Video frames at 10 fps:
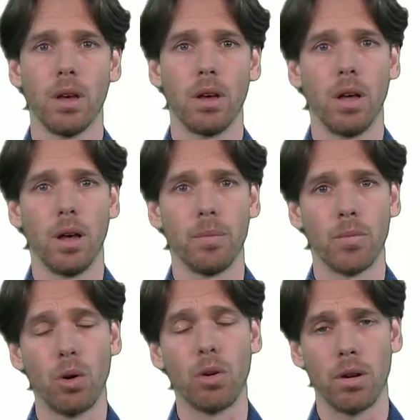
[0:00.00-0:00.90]

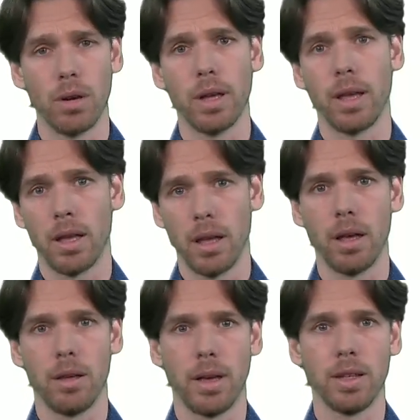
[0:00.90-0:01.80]
Or,
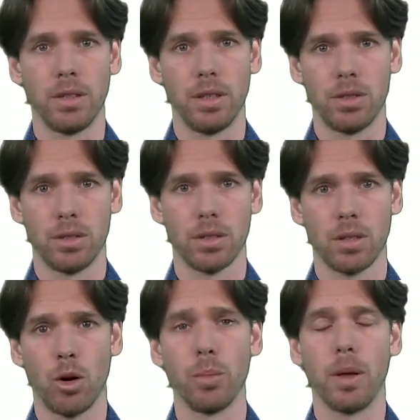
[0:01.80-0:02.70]
as it is
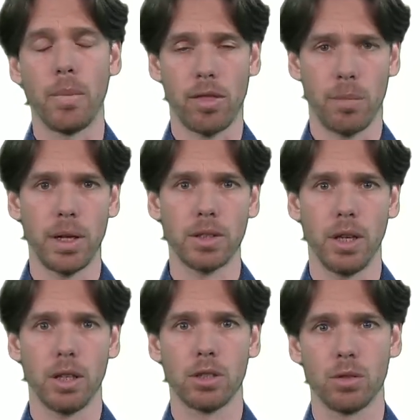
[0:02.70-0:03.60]
common in
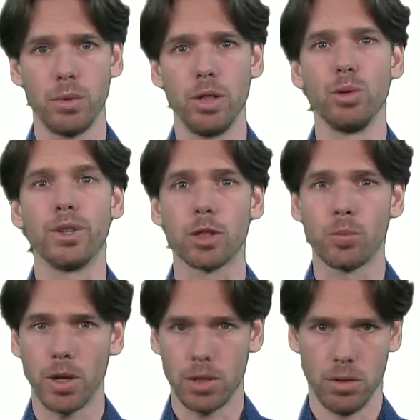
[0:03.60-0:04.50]
mathematics, we use
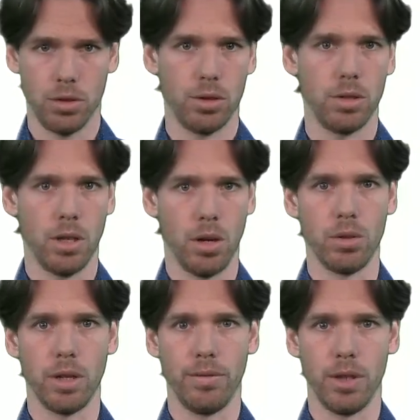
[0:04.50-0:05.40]
expressions to
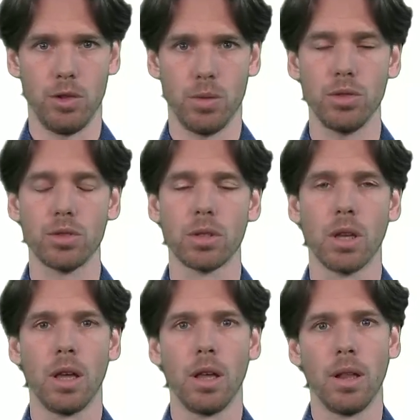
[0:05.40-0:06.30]
denote individuals.
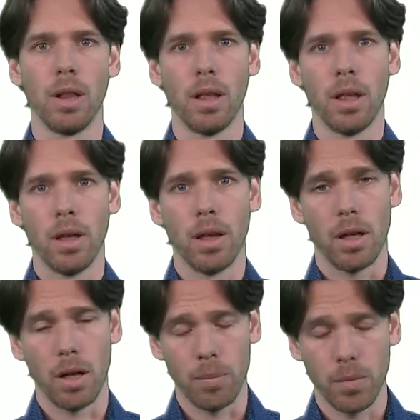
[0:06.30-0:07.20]

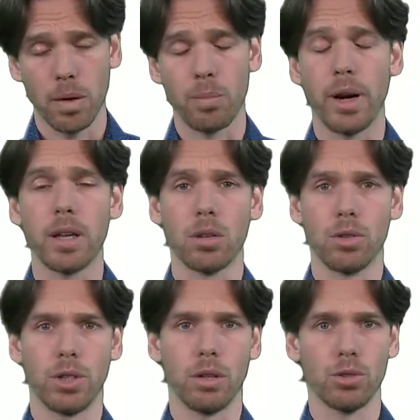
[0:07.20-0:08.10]
Predicate
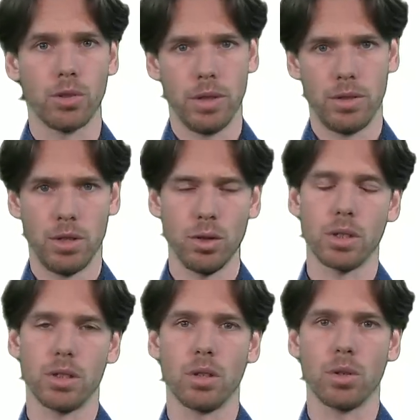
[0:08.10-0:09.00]
logic also
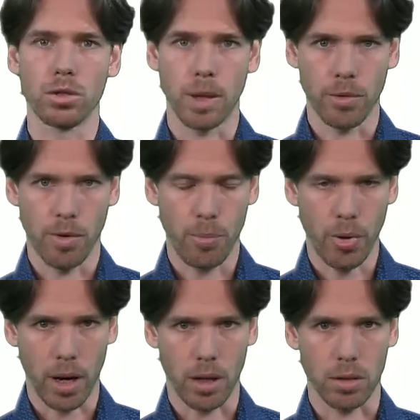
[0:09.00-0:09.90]
introduces the concept of a
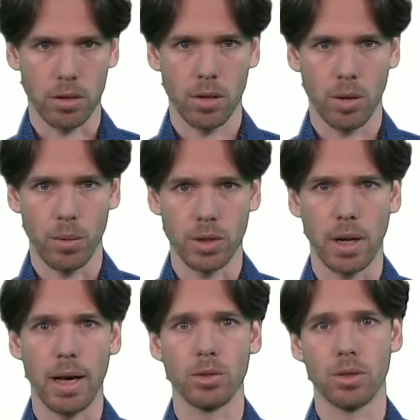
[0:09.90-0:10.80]
predicate, which
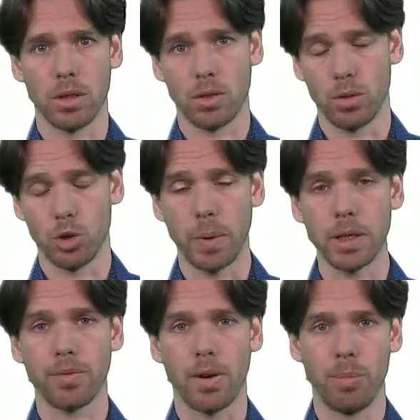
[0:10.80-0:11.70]
allows us to
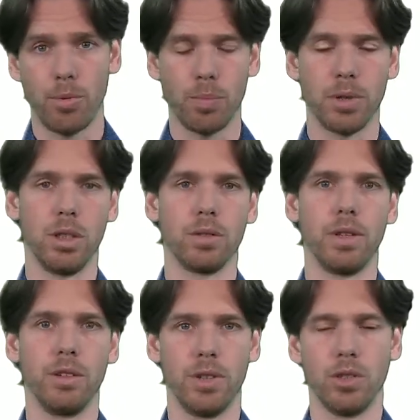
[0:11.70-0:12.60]
specify properties of
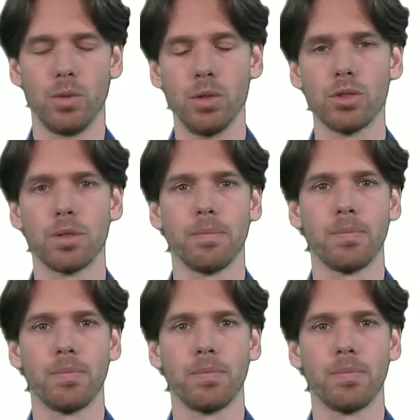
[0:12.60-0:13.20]
individuals.